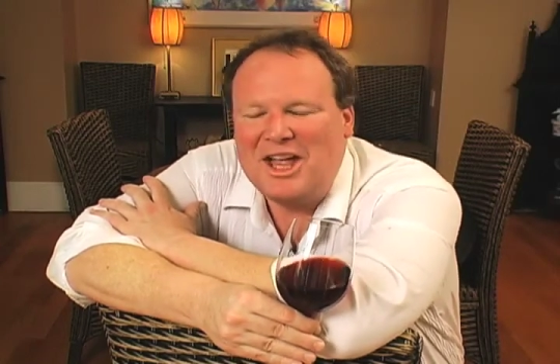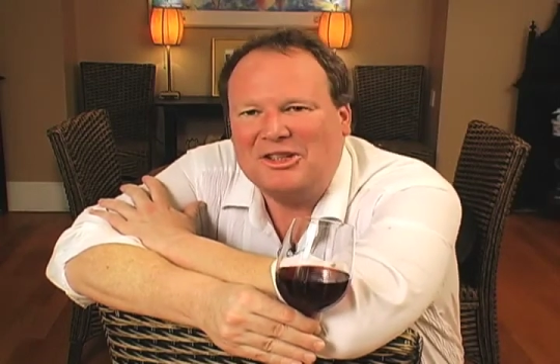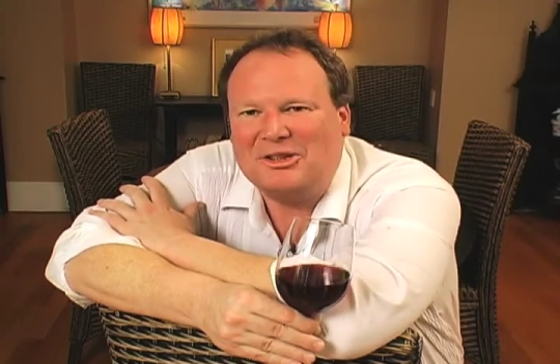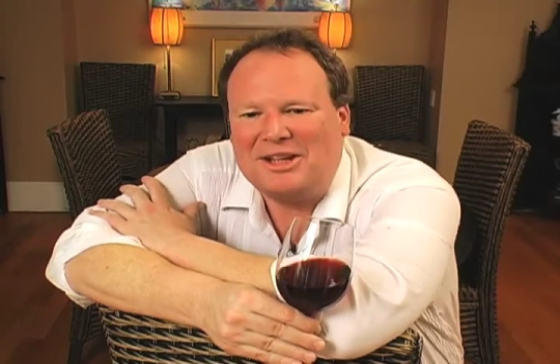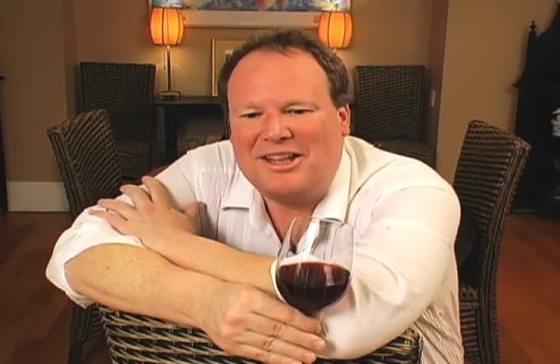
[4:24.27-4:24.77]

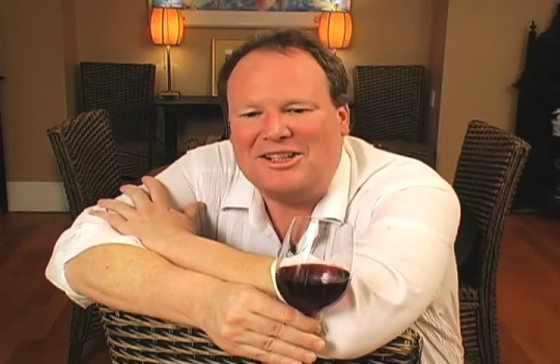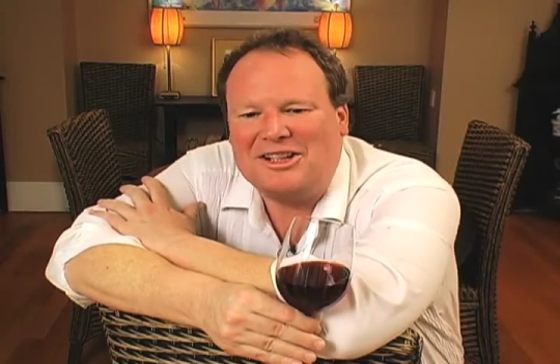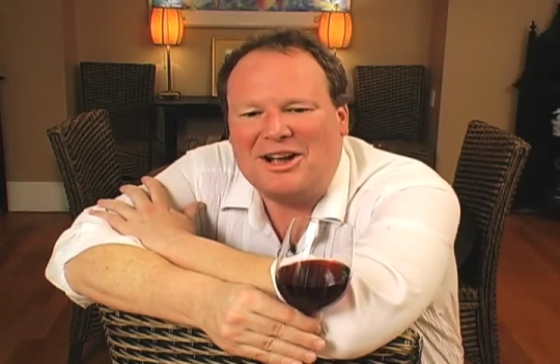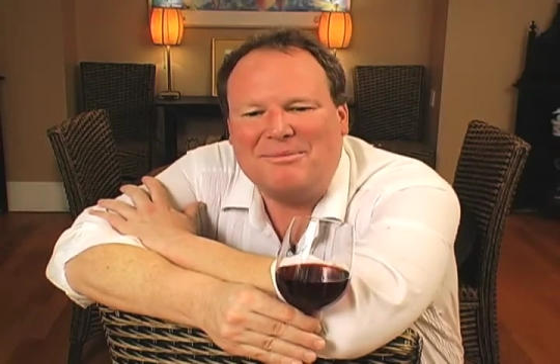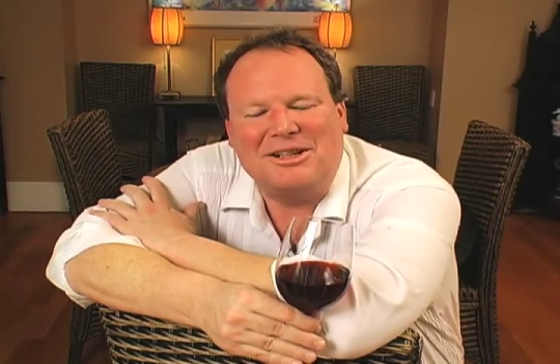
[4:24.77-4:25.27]
So take the
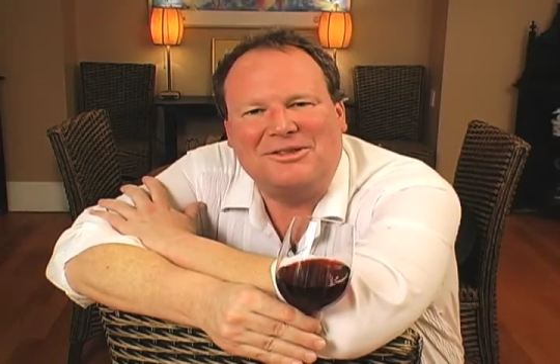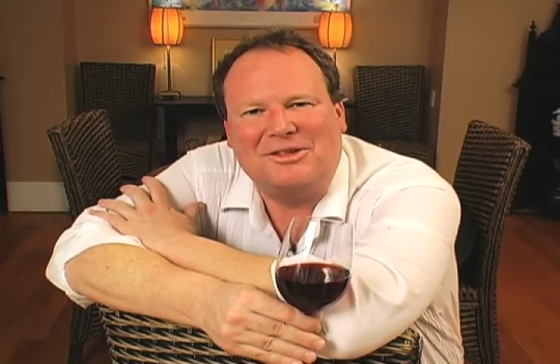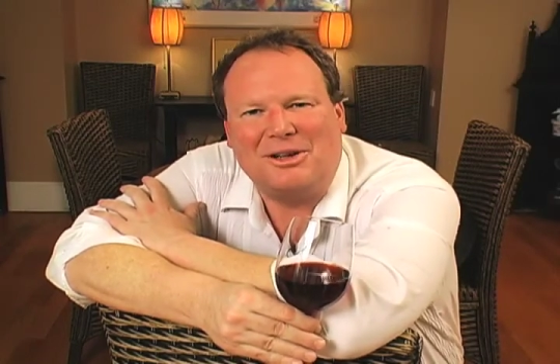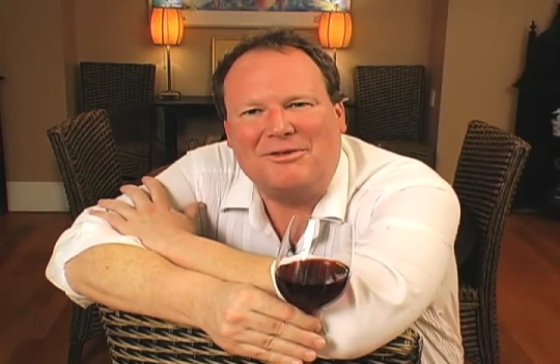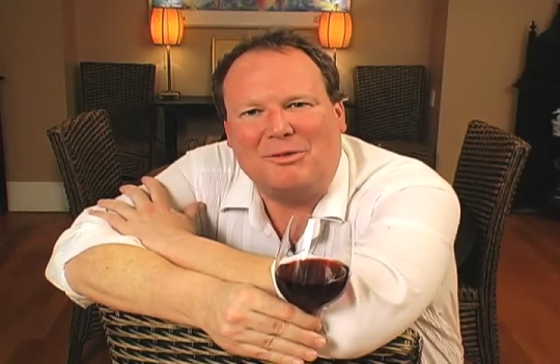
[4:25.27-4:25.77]
time to
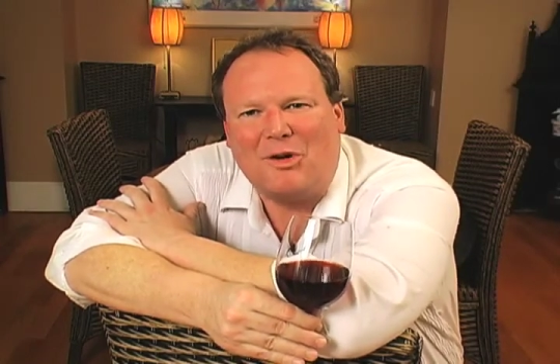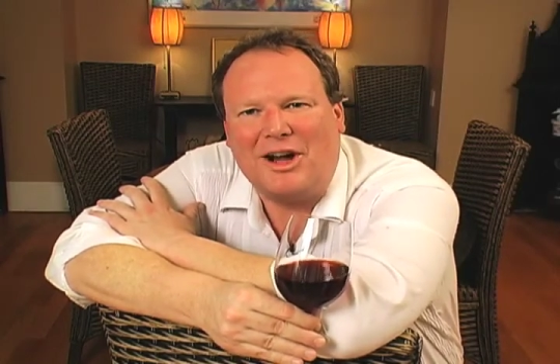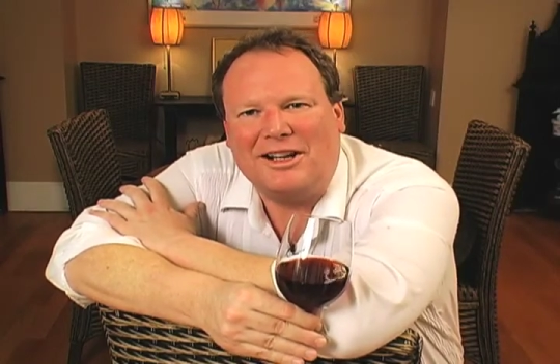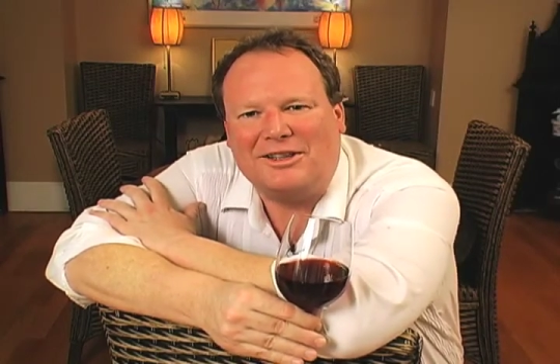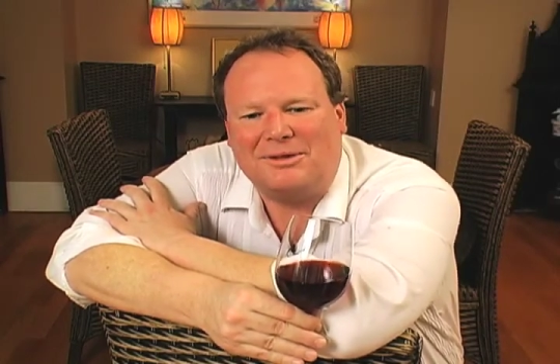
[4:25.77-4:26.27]
serve your
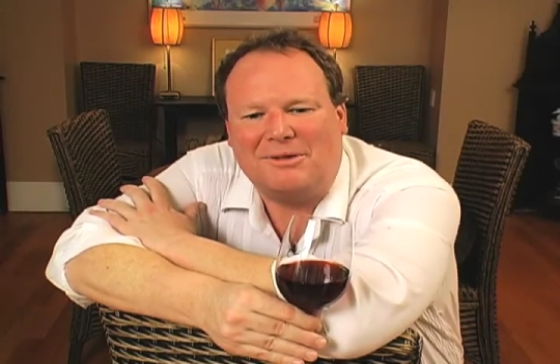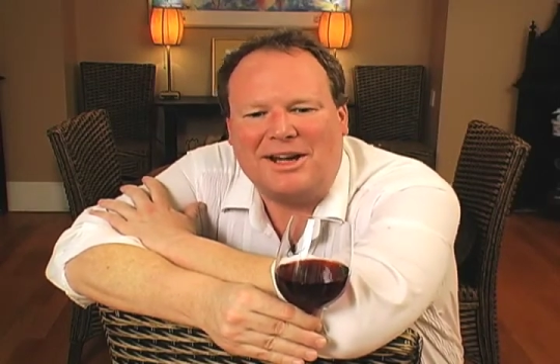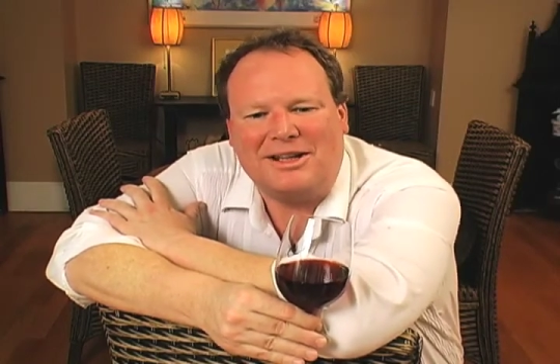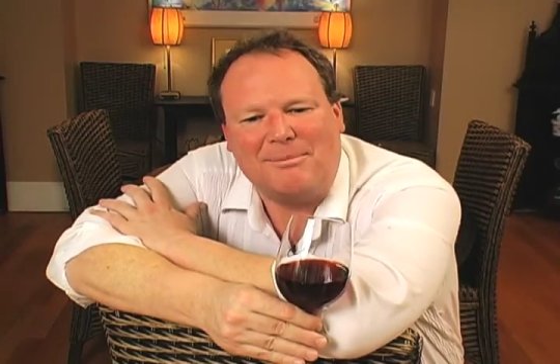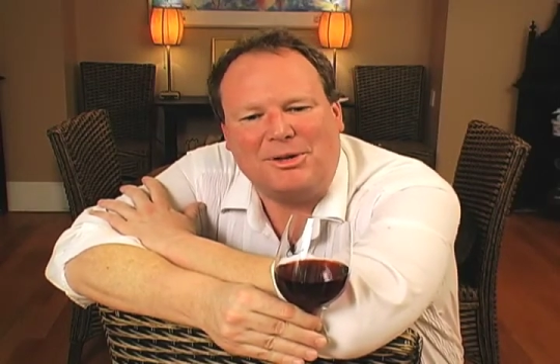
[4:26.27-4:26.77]
wine at the
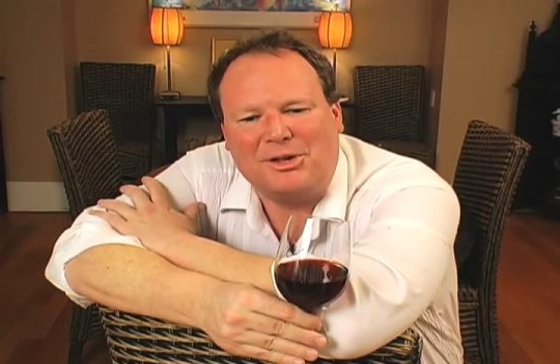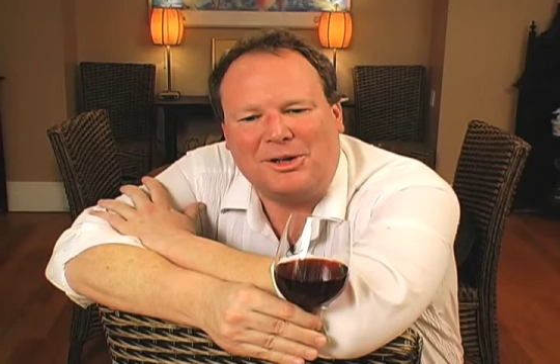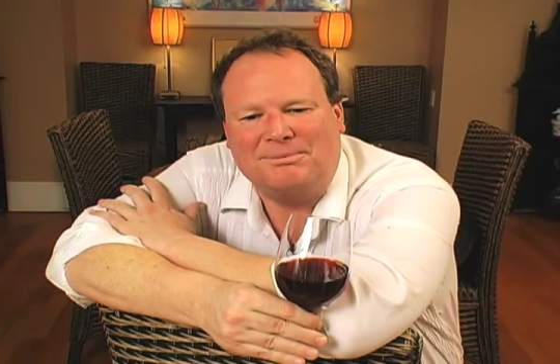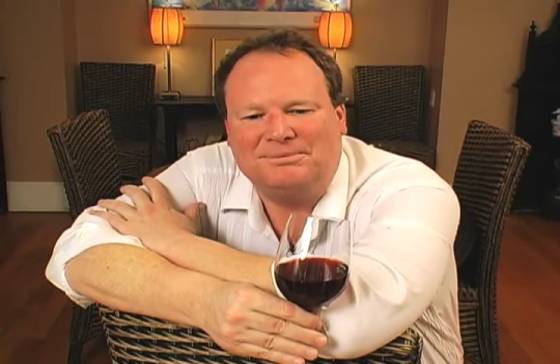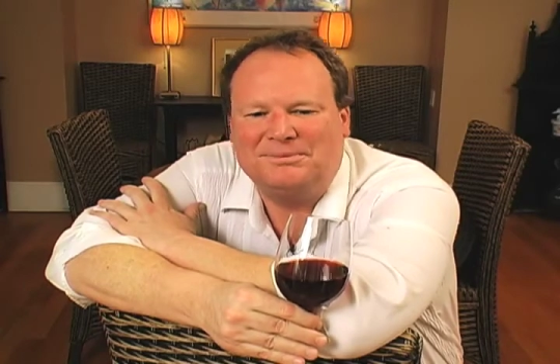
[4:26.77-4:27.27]
right temperature